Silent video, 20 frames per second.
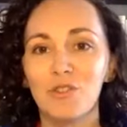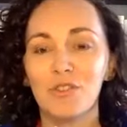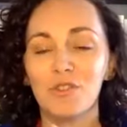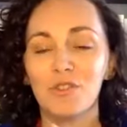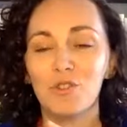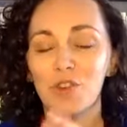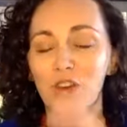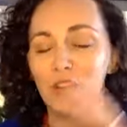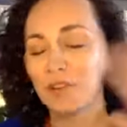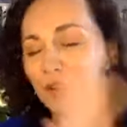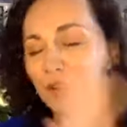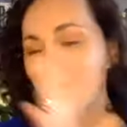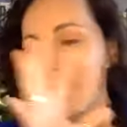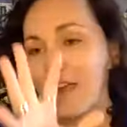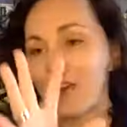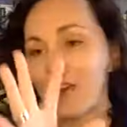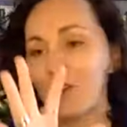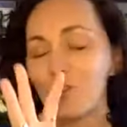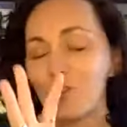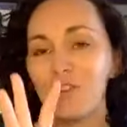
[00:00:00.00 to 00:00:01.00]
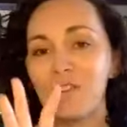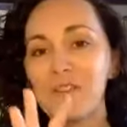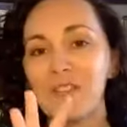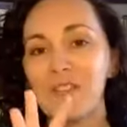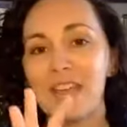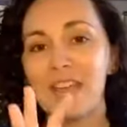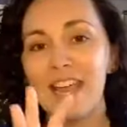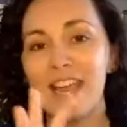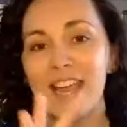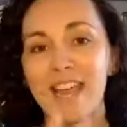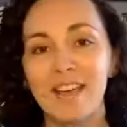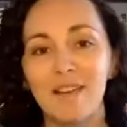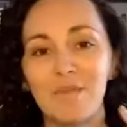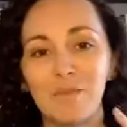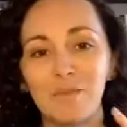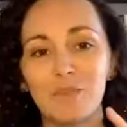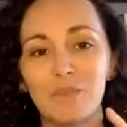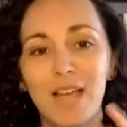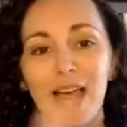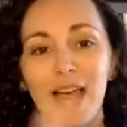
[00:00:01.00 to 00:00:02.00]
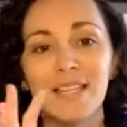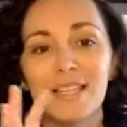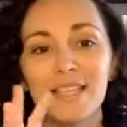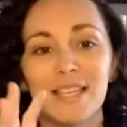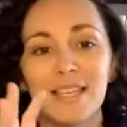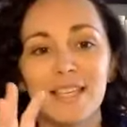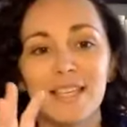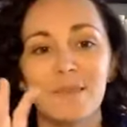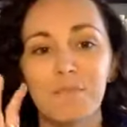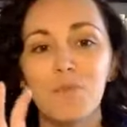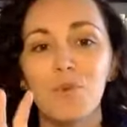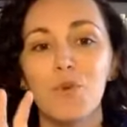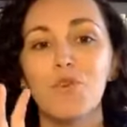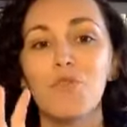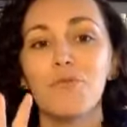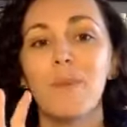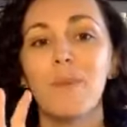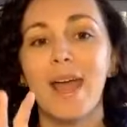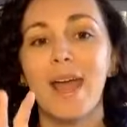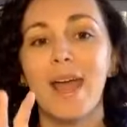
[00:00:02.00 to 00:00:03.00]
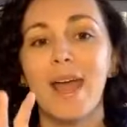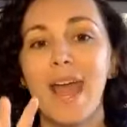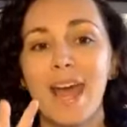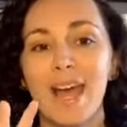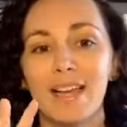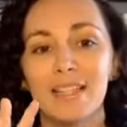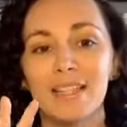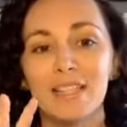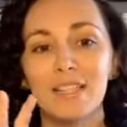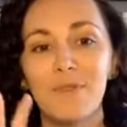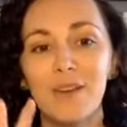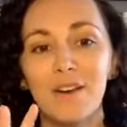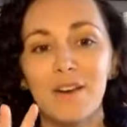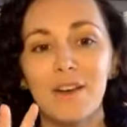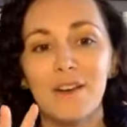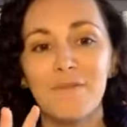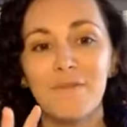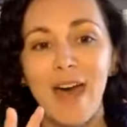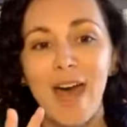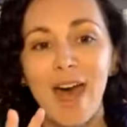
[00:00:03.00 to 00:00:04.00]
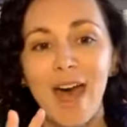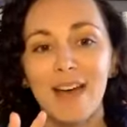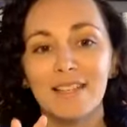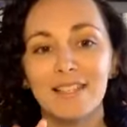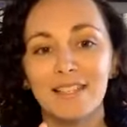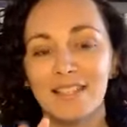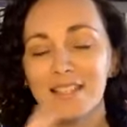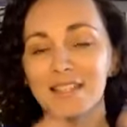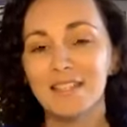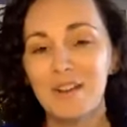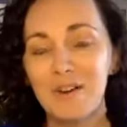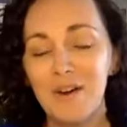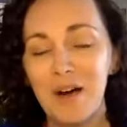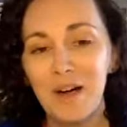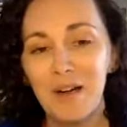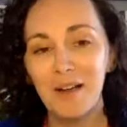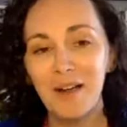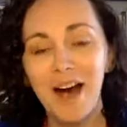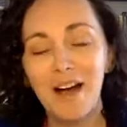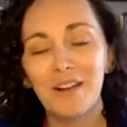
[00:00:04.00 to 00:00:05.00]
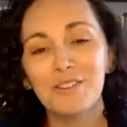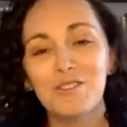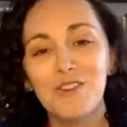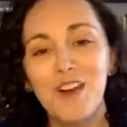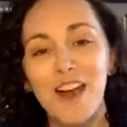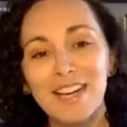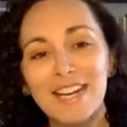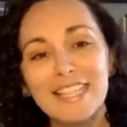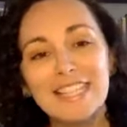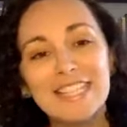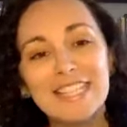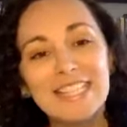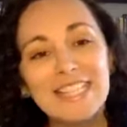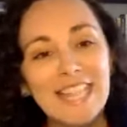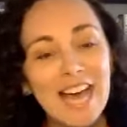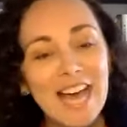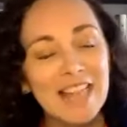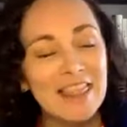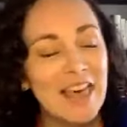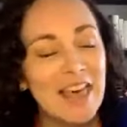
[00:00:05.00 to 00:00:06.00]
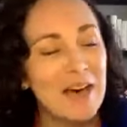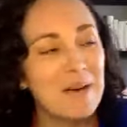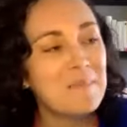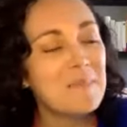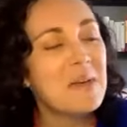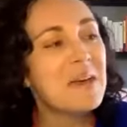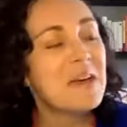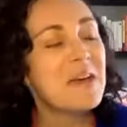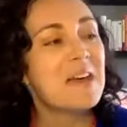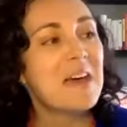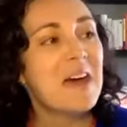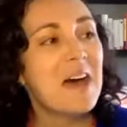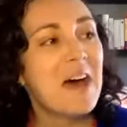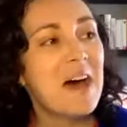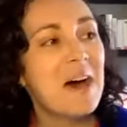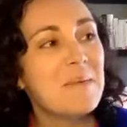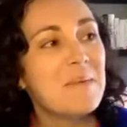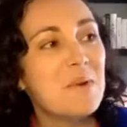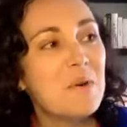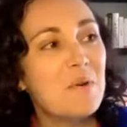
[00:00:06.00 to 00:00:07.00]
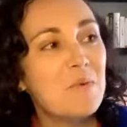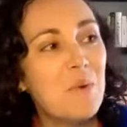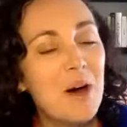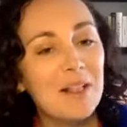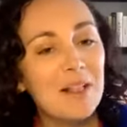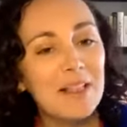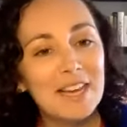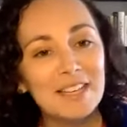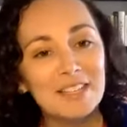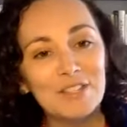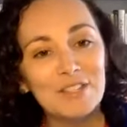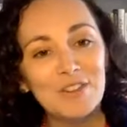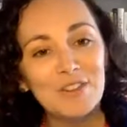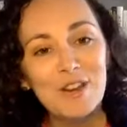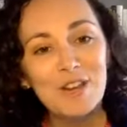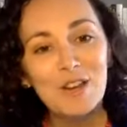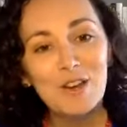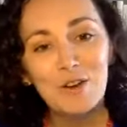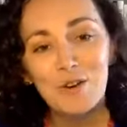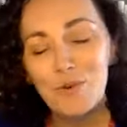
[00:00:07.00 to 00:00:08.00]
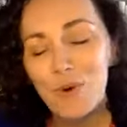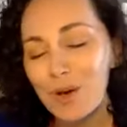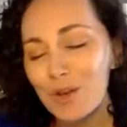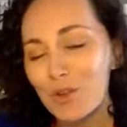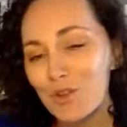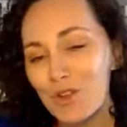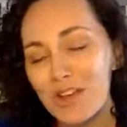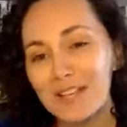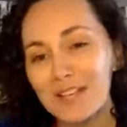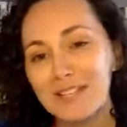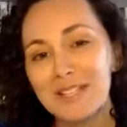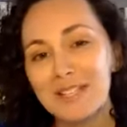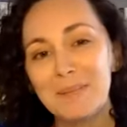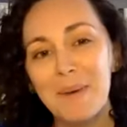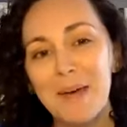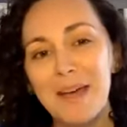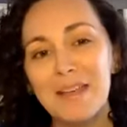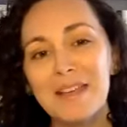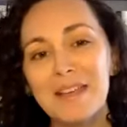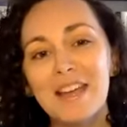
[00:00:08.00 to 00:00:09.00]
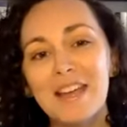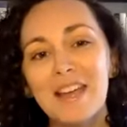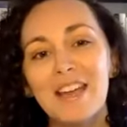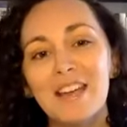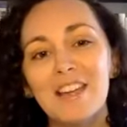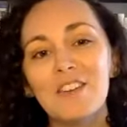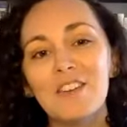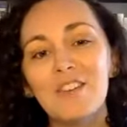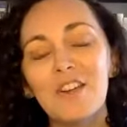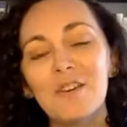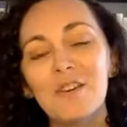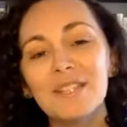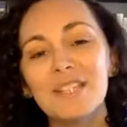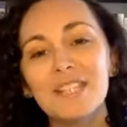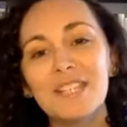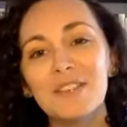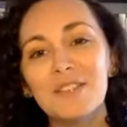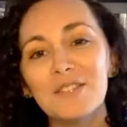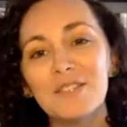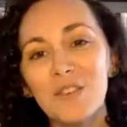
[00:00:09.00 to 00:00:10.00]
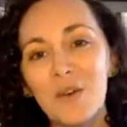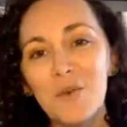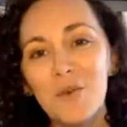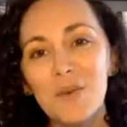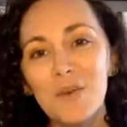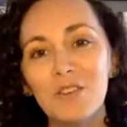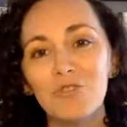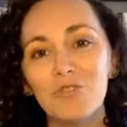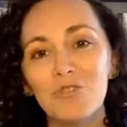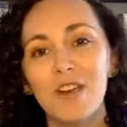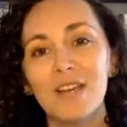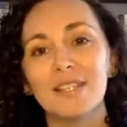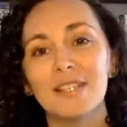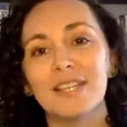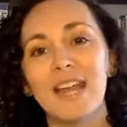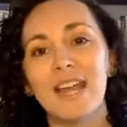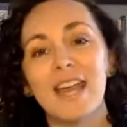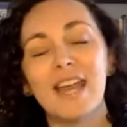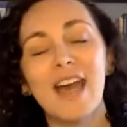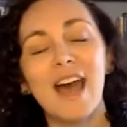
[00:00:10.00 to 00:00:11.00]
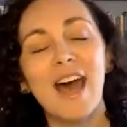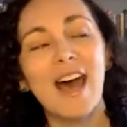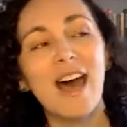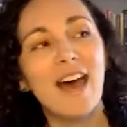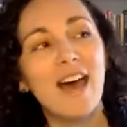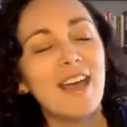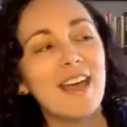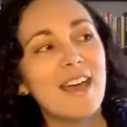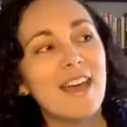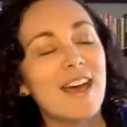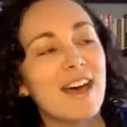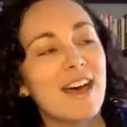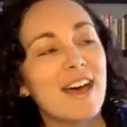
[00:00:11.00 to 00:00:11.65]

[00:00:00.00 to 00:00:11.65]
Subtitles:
generationally tend to move my hands very fast. And so I'll try to sit on them while answering your questions. But, it's so interesting. I